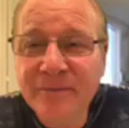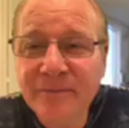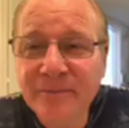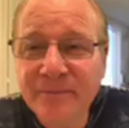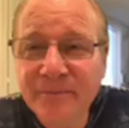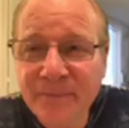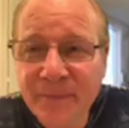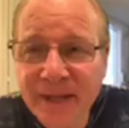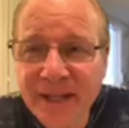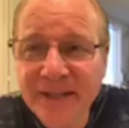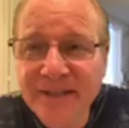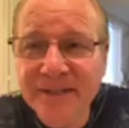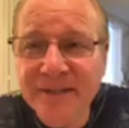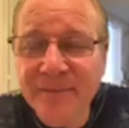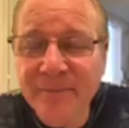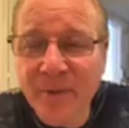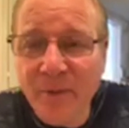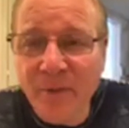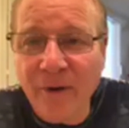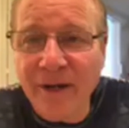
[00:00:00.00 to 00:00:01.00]

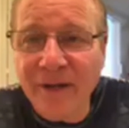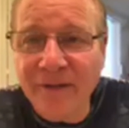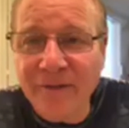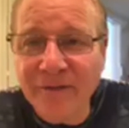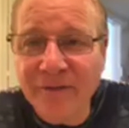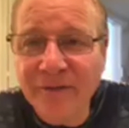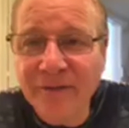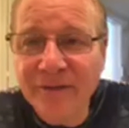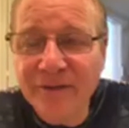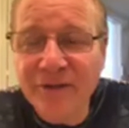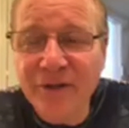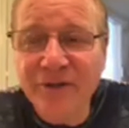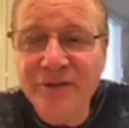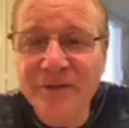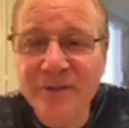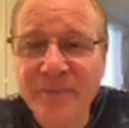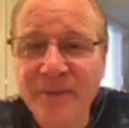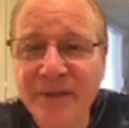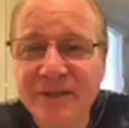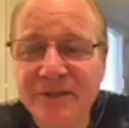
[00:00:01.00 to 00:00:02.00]
Pizza Boys.
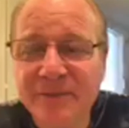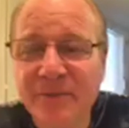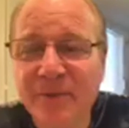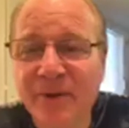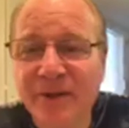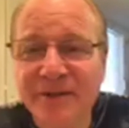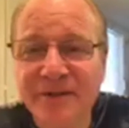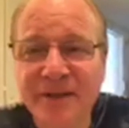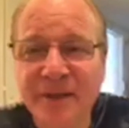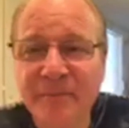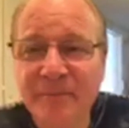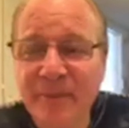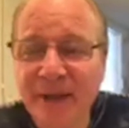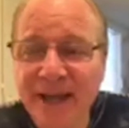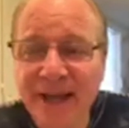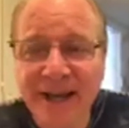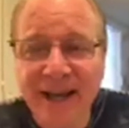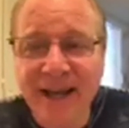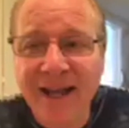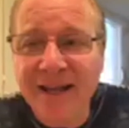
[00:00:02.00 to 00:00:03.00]
Jersey Pizza Boys, they're
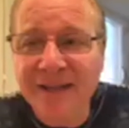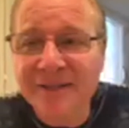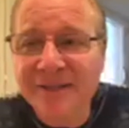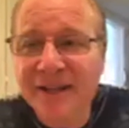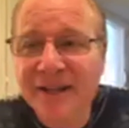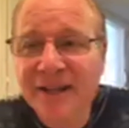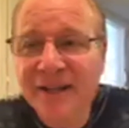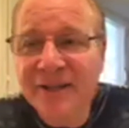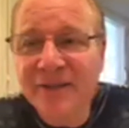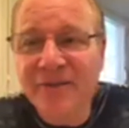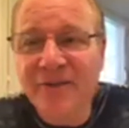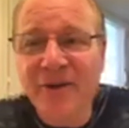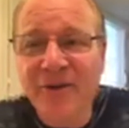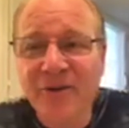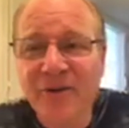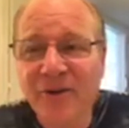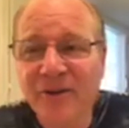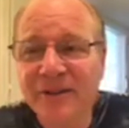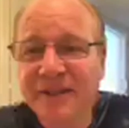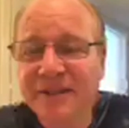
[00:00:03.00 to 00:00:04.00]
badass. They're on
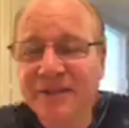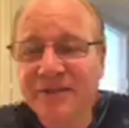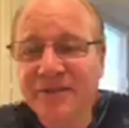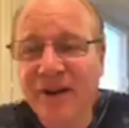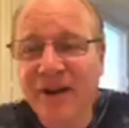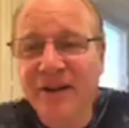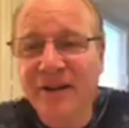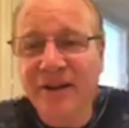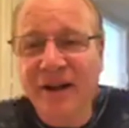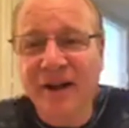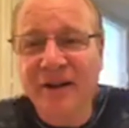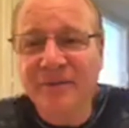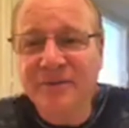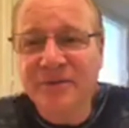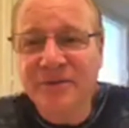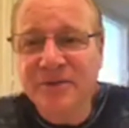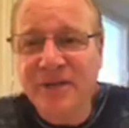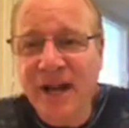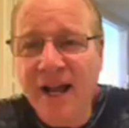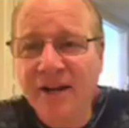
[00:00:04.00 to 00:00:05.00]
all these
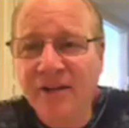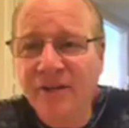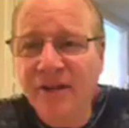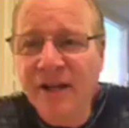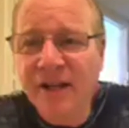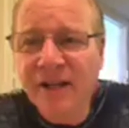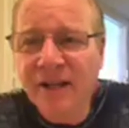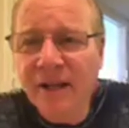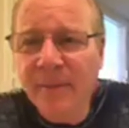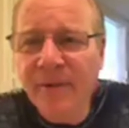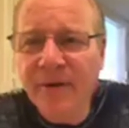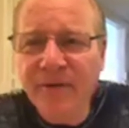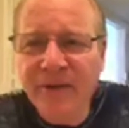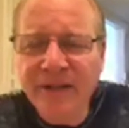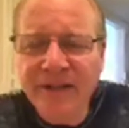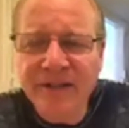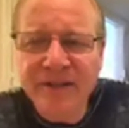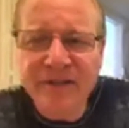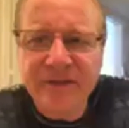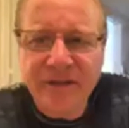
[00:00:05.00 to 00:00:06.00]
channels. Let me
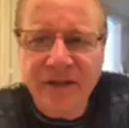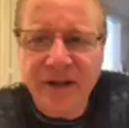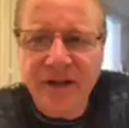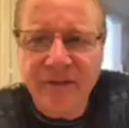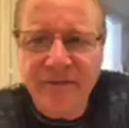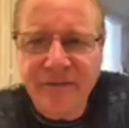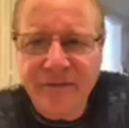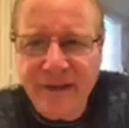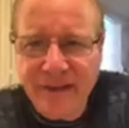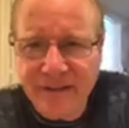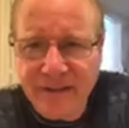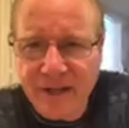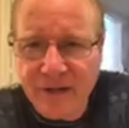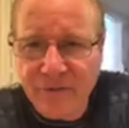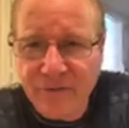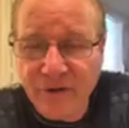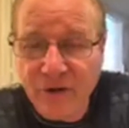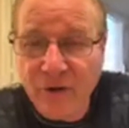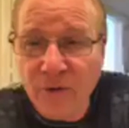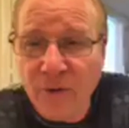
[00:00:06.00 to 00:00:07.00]
read this fan
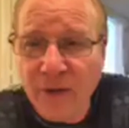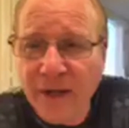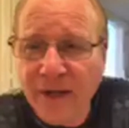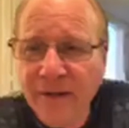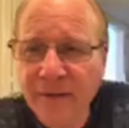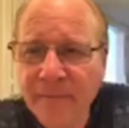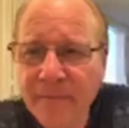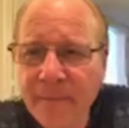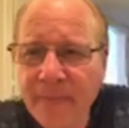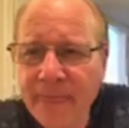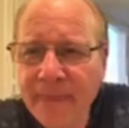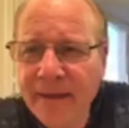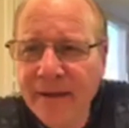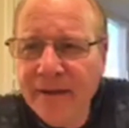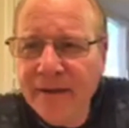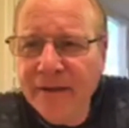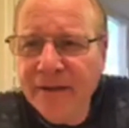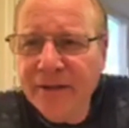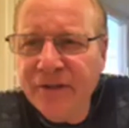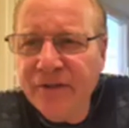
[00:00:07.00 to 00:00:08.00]
letter real quick.
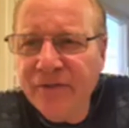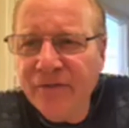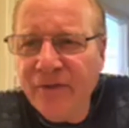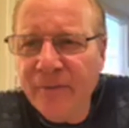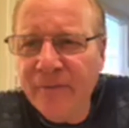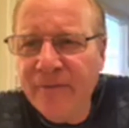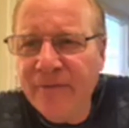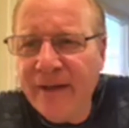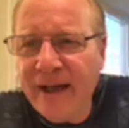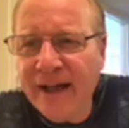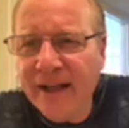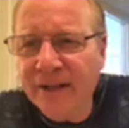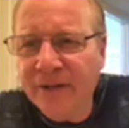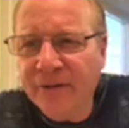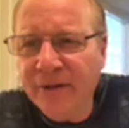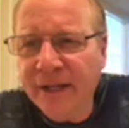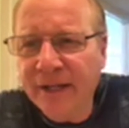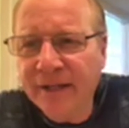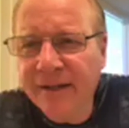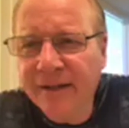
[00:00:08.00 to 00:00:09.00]
This is from
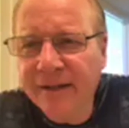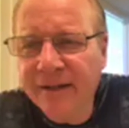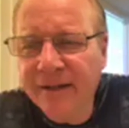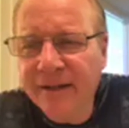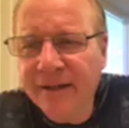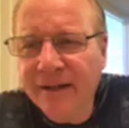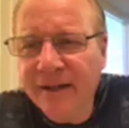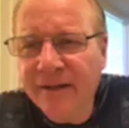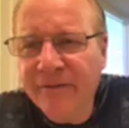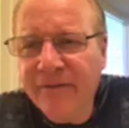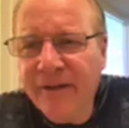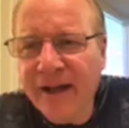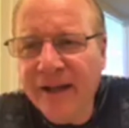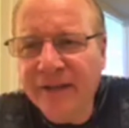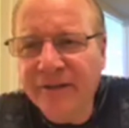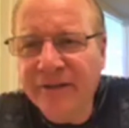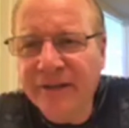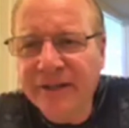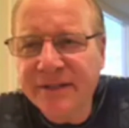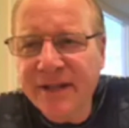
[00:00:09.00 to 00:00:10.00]
Valerie, and
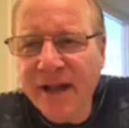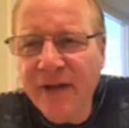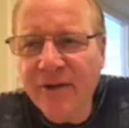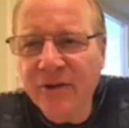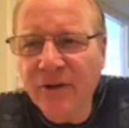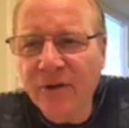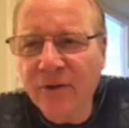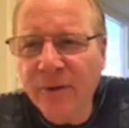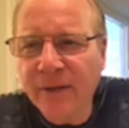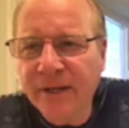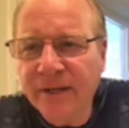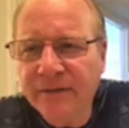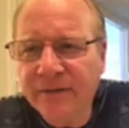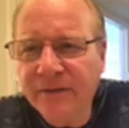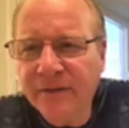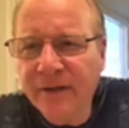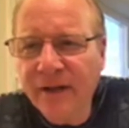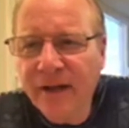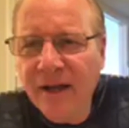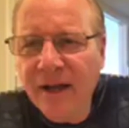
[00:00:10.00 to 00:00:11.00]
Valerie is out in
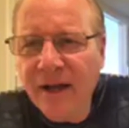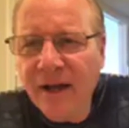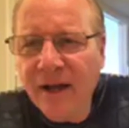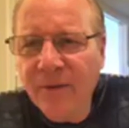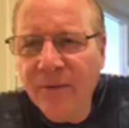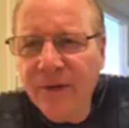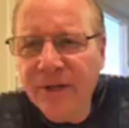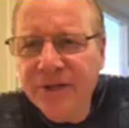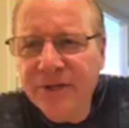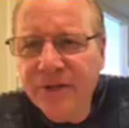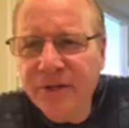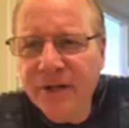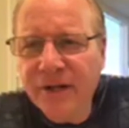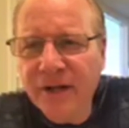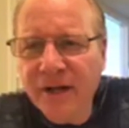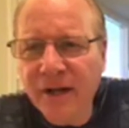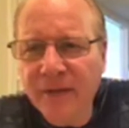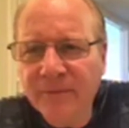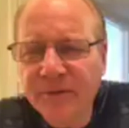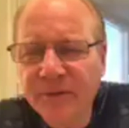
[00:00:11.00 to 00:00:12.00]
Queens. I wish you
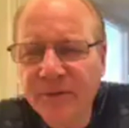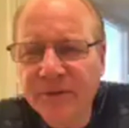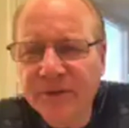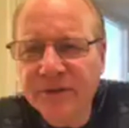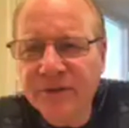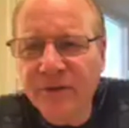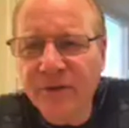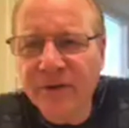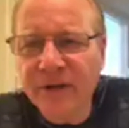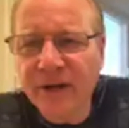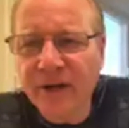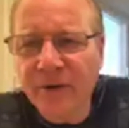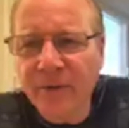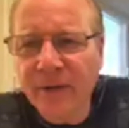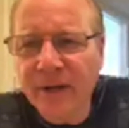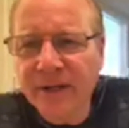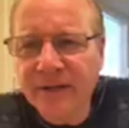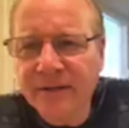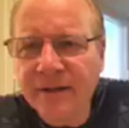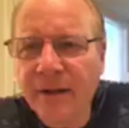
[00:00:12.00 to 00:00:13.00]
could come to Astoria,
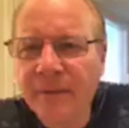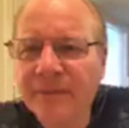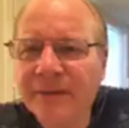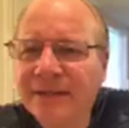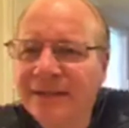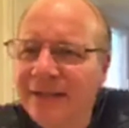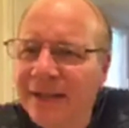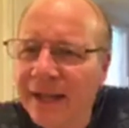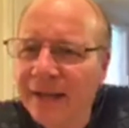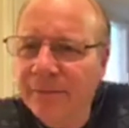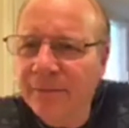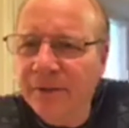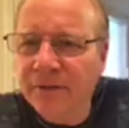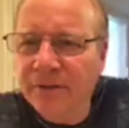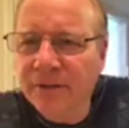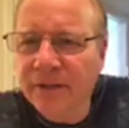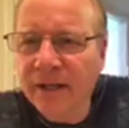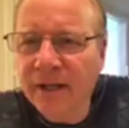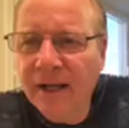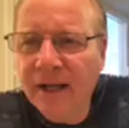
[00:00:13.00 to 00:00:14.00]
Queens. I'm
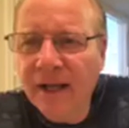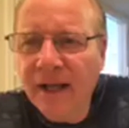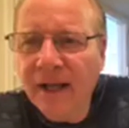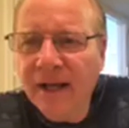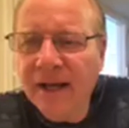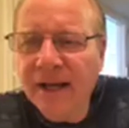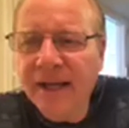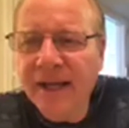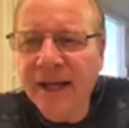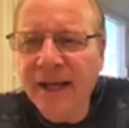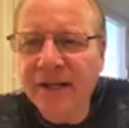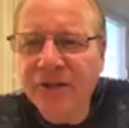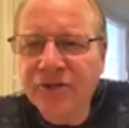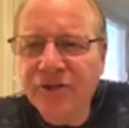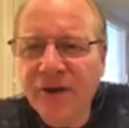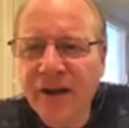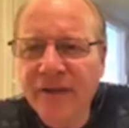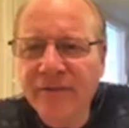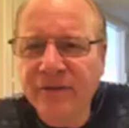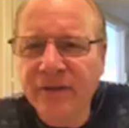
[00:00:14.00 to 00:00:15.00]
disabled, and I can't
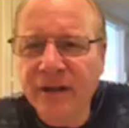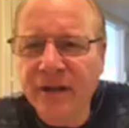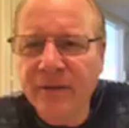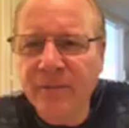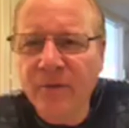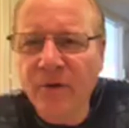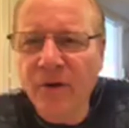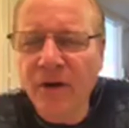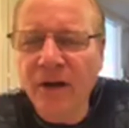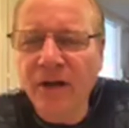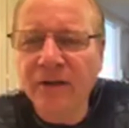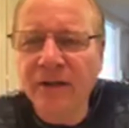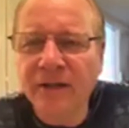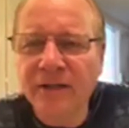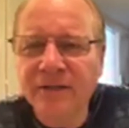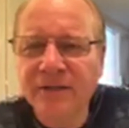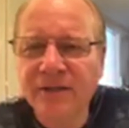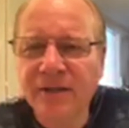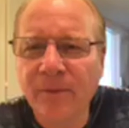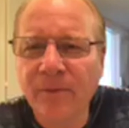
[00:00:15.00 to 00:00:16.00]
travel anymore
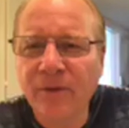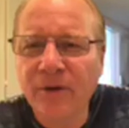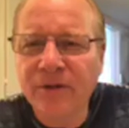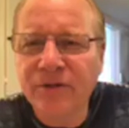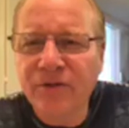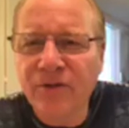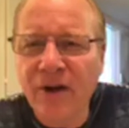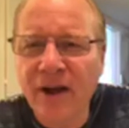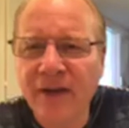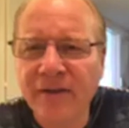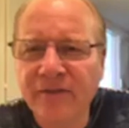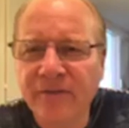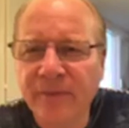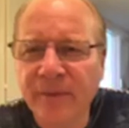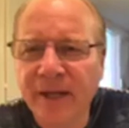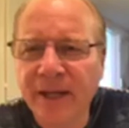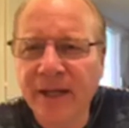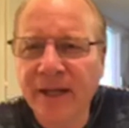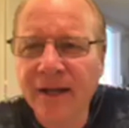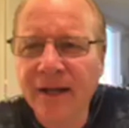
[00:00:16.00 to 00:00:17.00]
unless someone drives
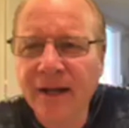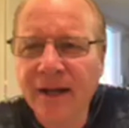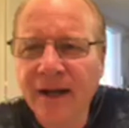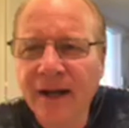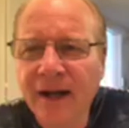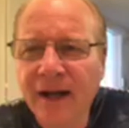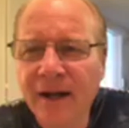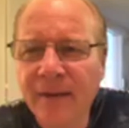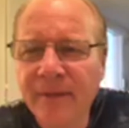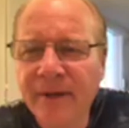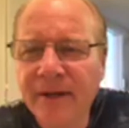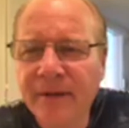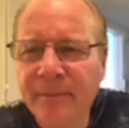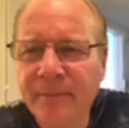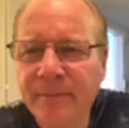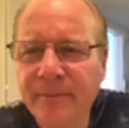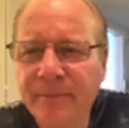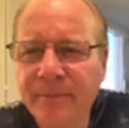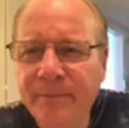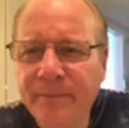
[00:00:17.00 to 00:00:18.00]
me. And
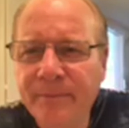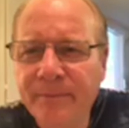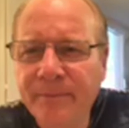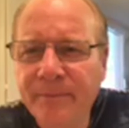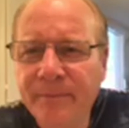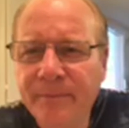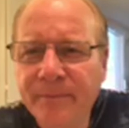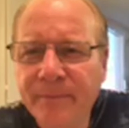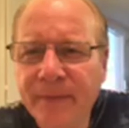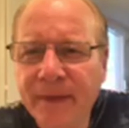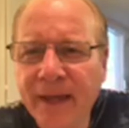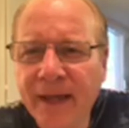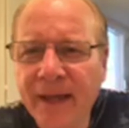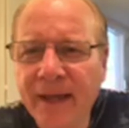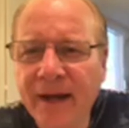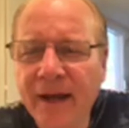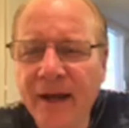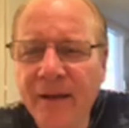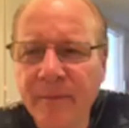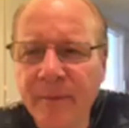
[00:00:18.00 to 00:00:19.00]

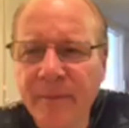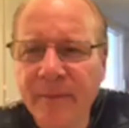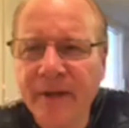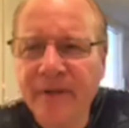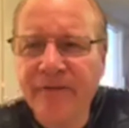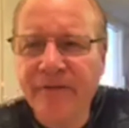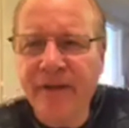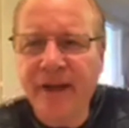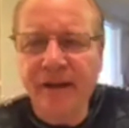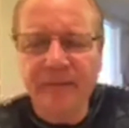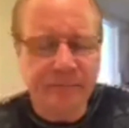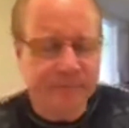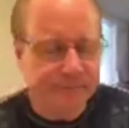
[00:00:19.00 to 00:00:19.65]
I am a big fan.